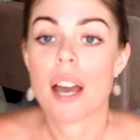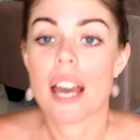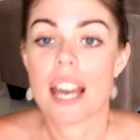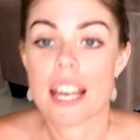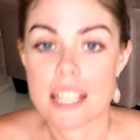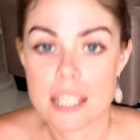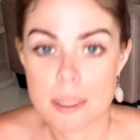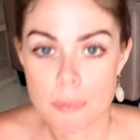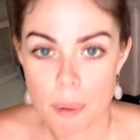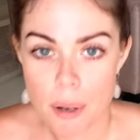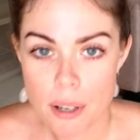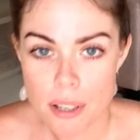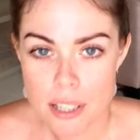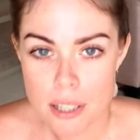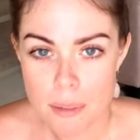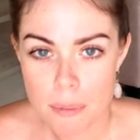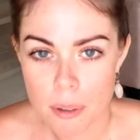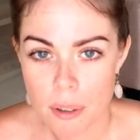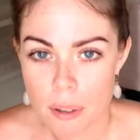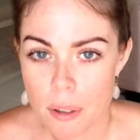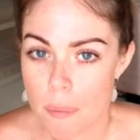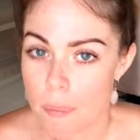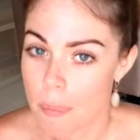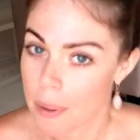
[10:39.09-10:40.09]
It's
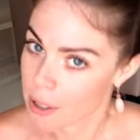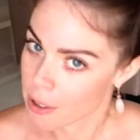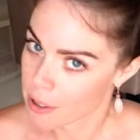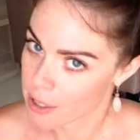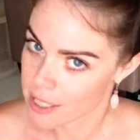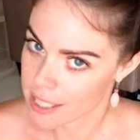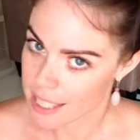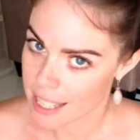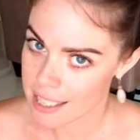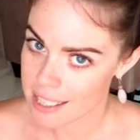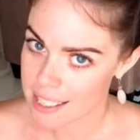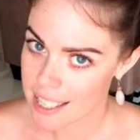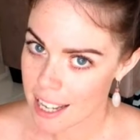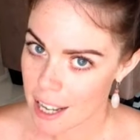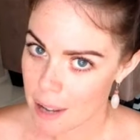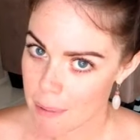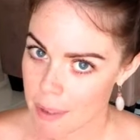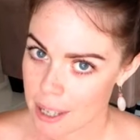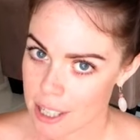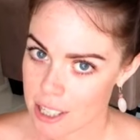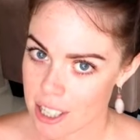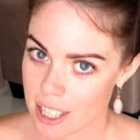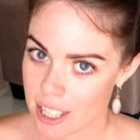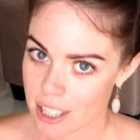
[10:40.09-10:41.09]
possible because that's how
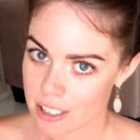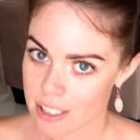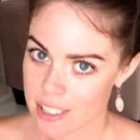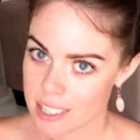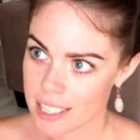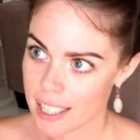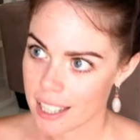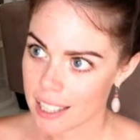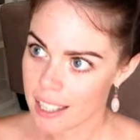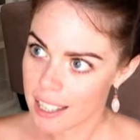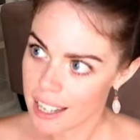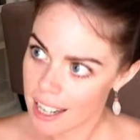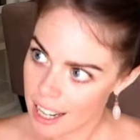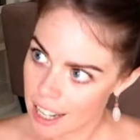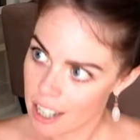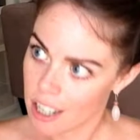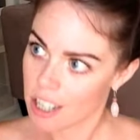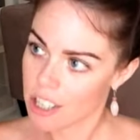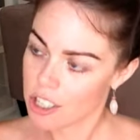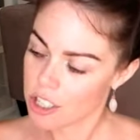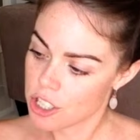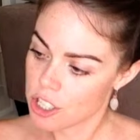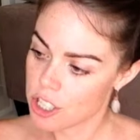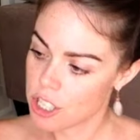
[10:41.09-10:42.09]
my channel started out
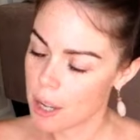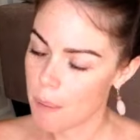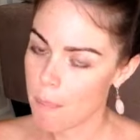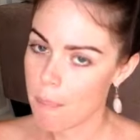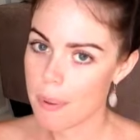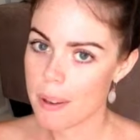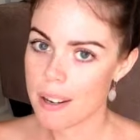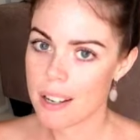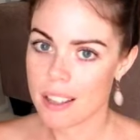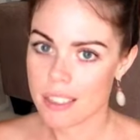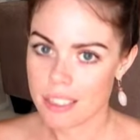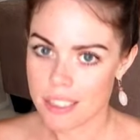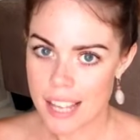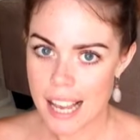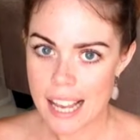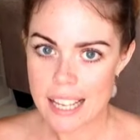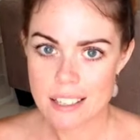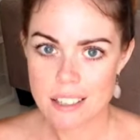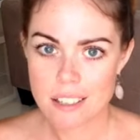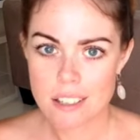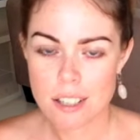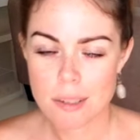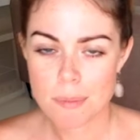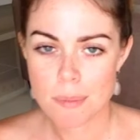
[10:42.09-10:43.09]
jumping a
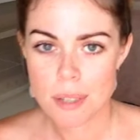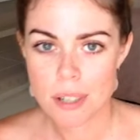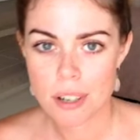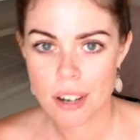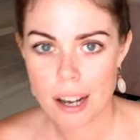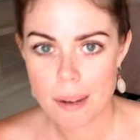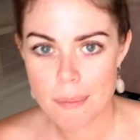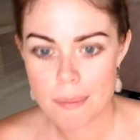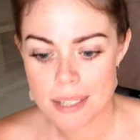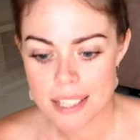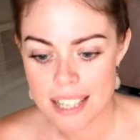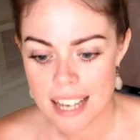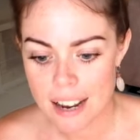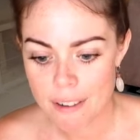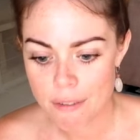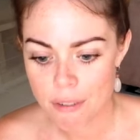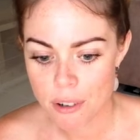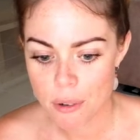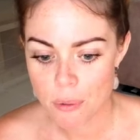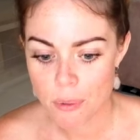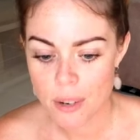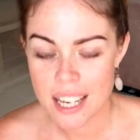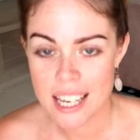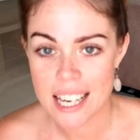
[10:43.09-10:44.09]
thousand subscribers
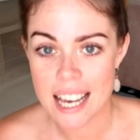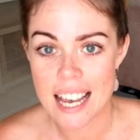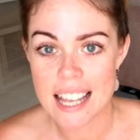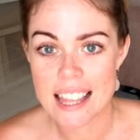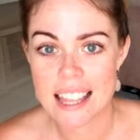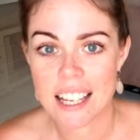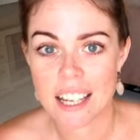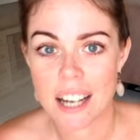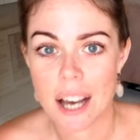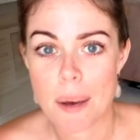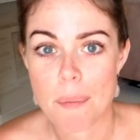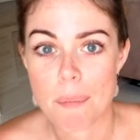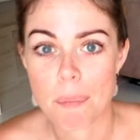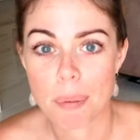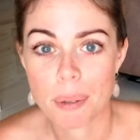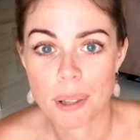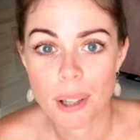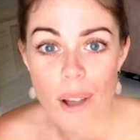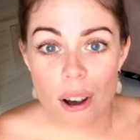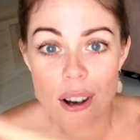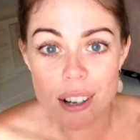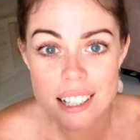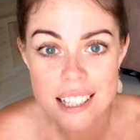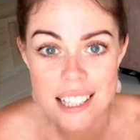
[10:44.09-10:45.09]
every week, and then I
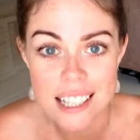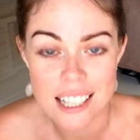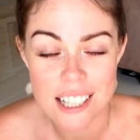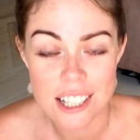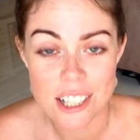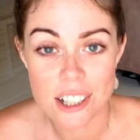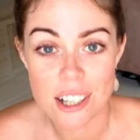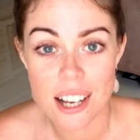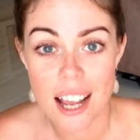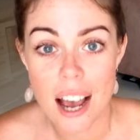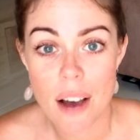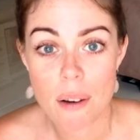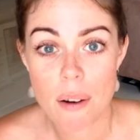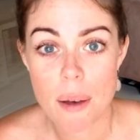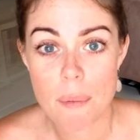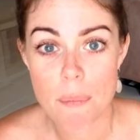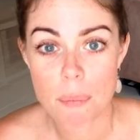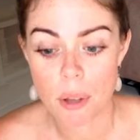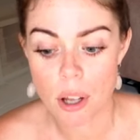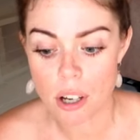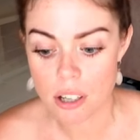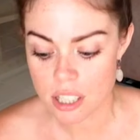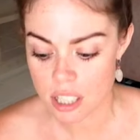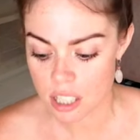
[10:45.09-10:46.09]
blocked it. Do you know how I
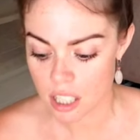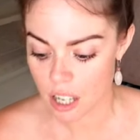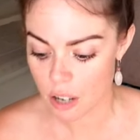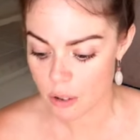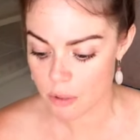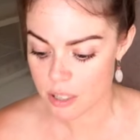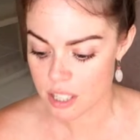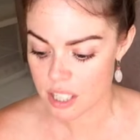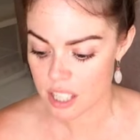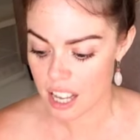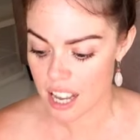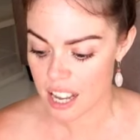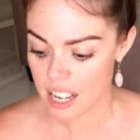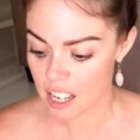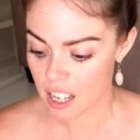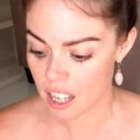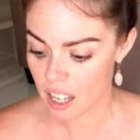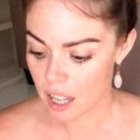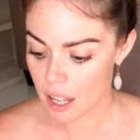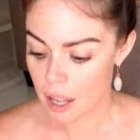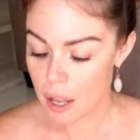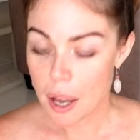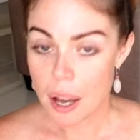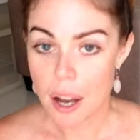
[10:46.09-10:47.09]
blocked it? I was
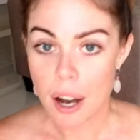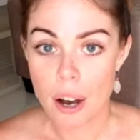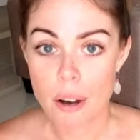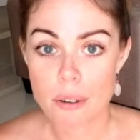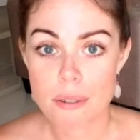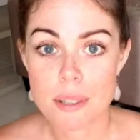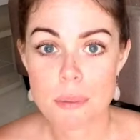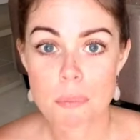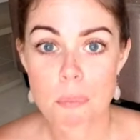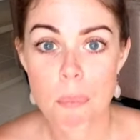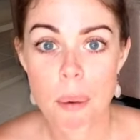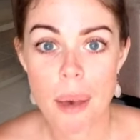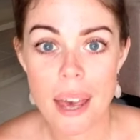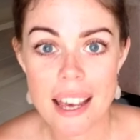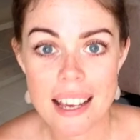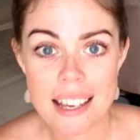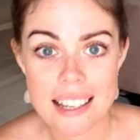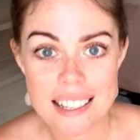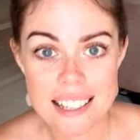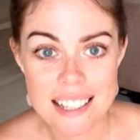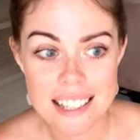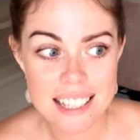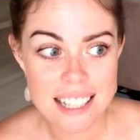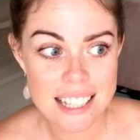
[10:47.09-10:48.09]
like, I was
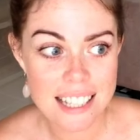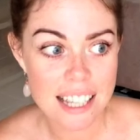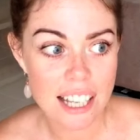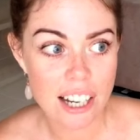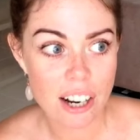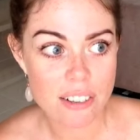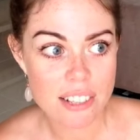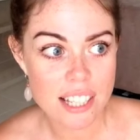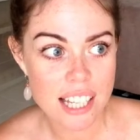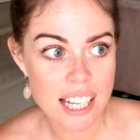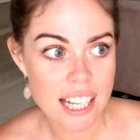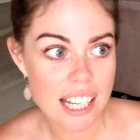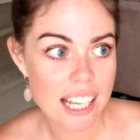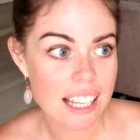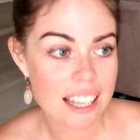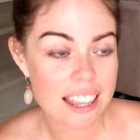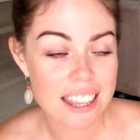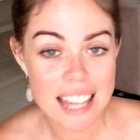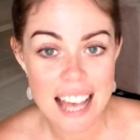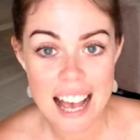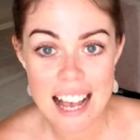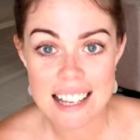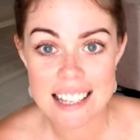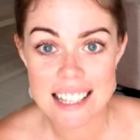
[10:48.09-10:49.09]
pissed that I was getting
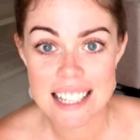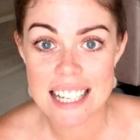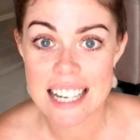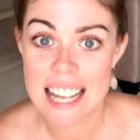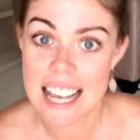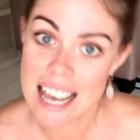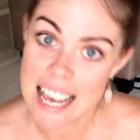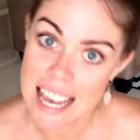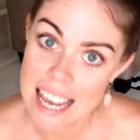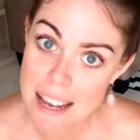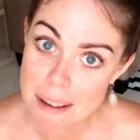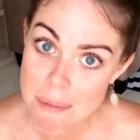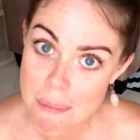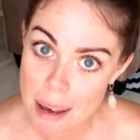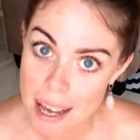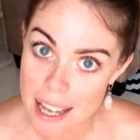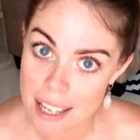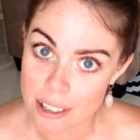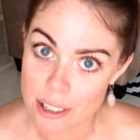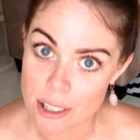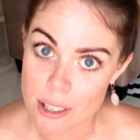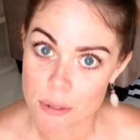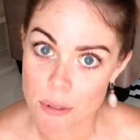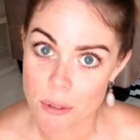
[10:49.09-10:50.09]
a thousand
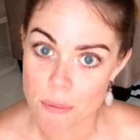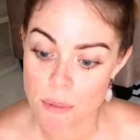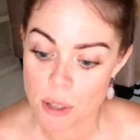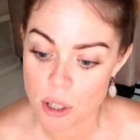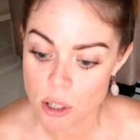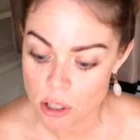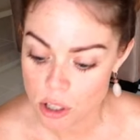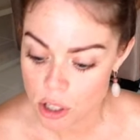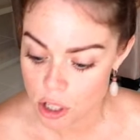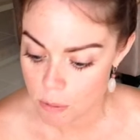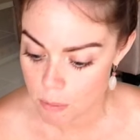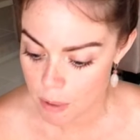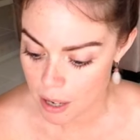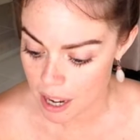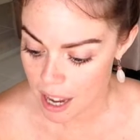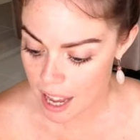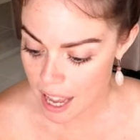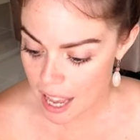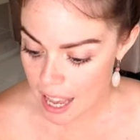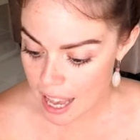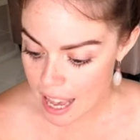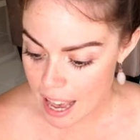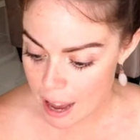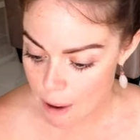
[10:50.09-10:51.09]
emails from YouTube
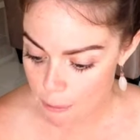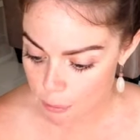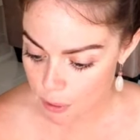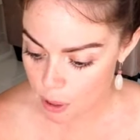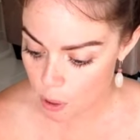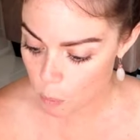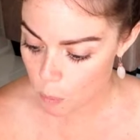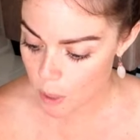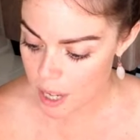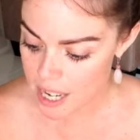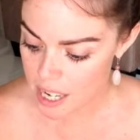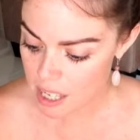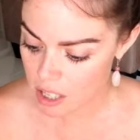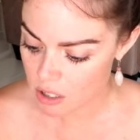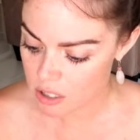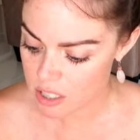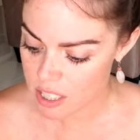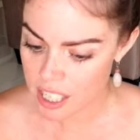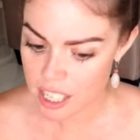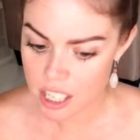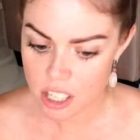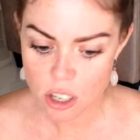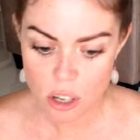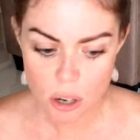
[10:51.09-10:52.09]
every week, and I was
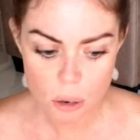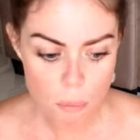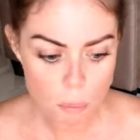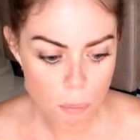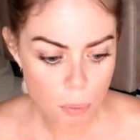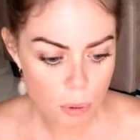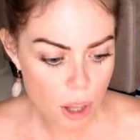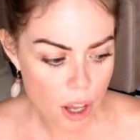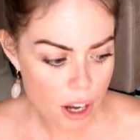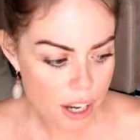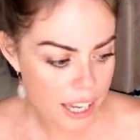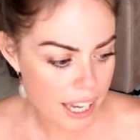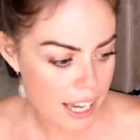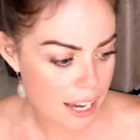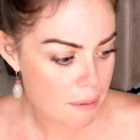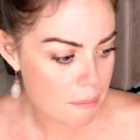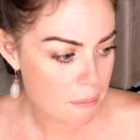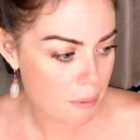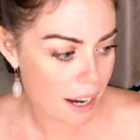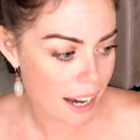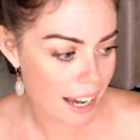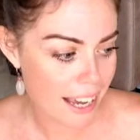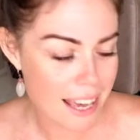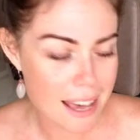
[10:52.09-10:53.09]
like, You're
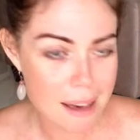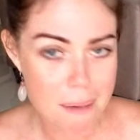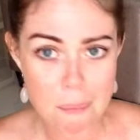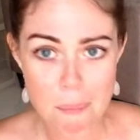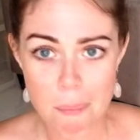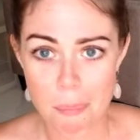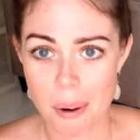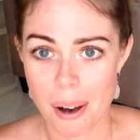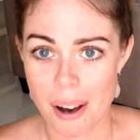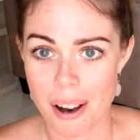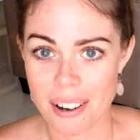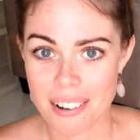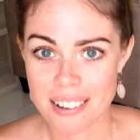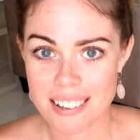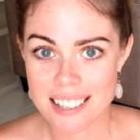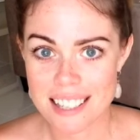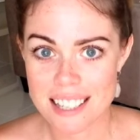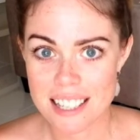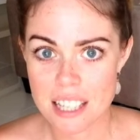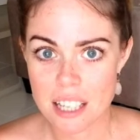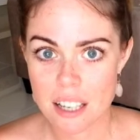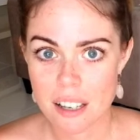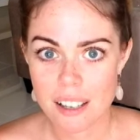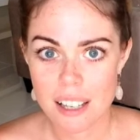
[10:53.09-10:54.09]
blocking my
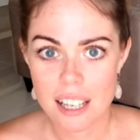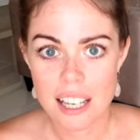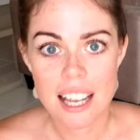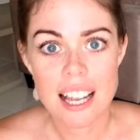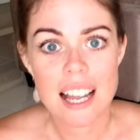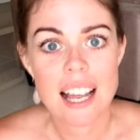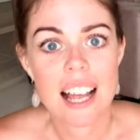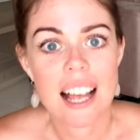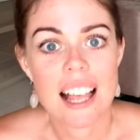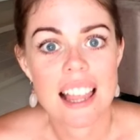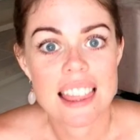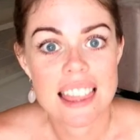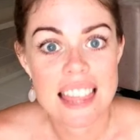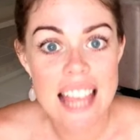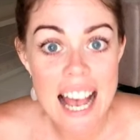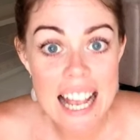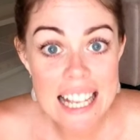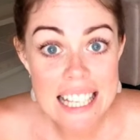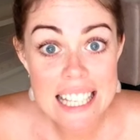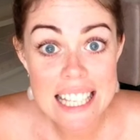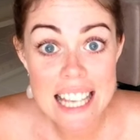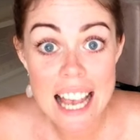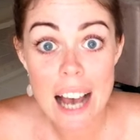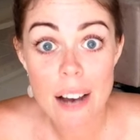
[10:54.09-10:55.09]
inbox.
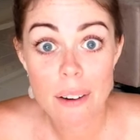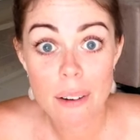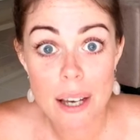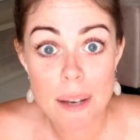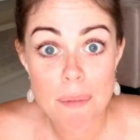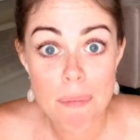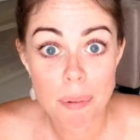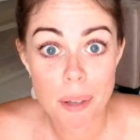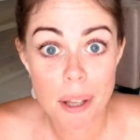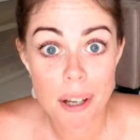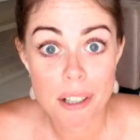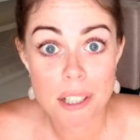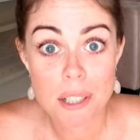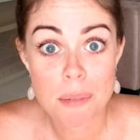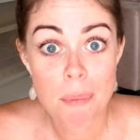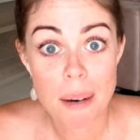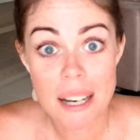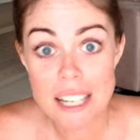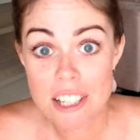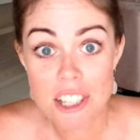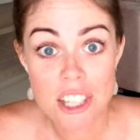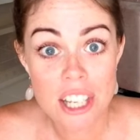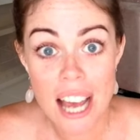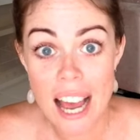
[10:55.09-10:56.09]
That's how I blocked
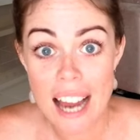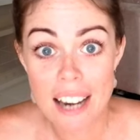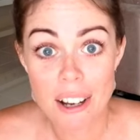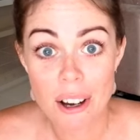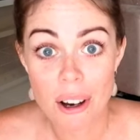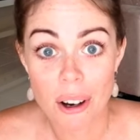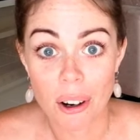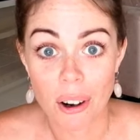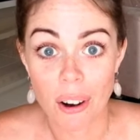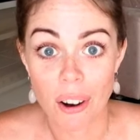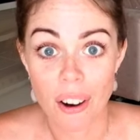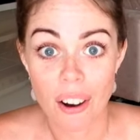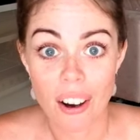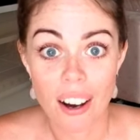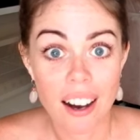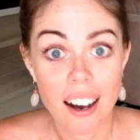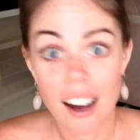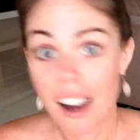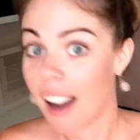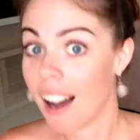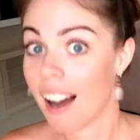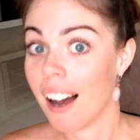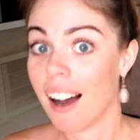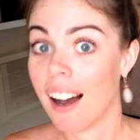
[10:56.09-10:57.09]
my channel.
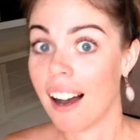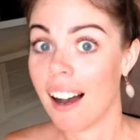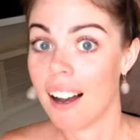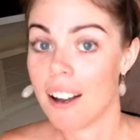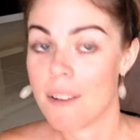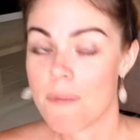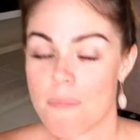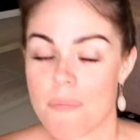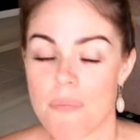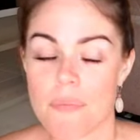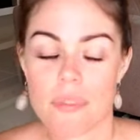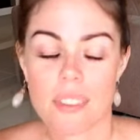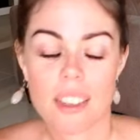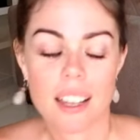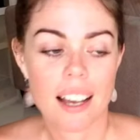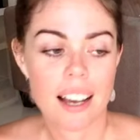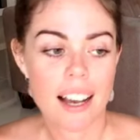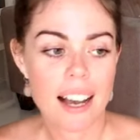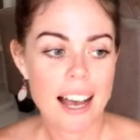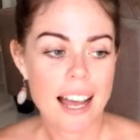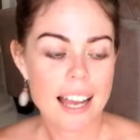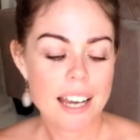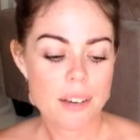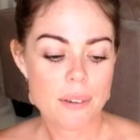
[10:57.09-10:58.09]

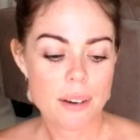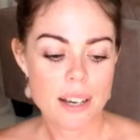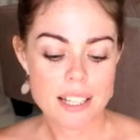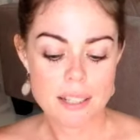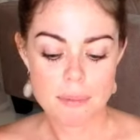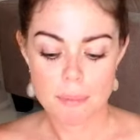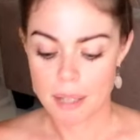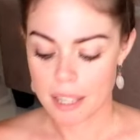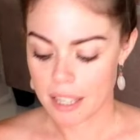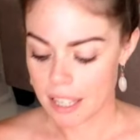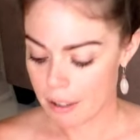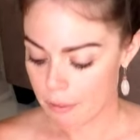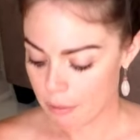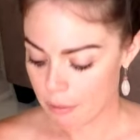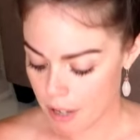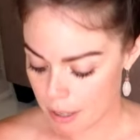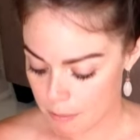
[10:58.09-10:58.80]
Anyways, my love,